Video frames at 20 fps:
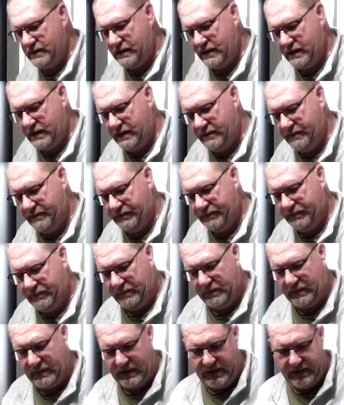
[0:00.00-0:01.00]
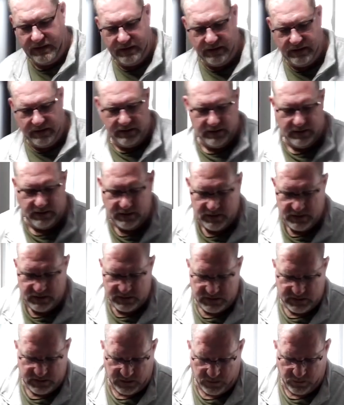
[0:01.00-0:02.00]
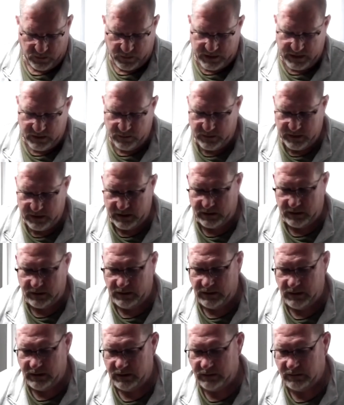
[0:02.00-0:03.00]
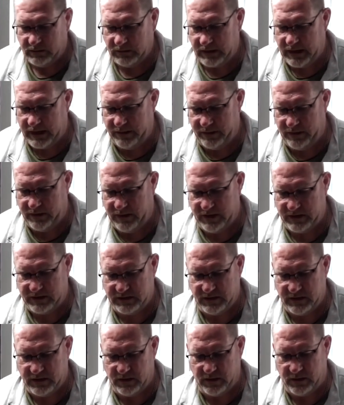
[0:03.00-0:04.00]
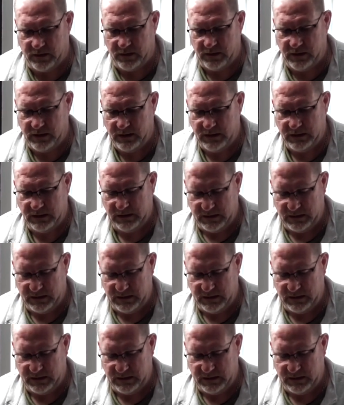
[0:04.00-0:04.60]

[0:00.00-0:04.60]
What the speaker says: Okay. So we will let this go.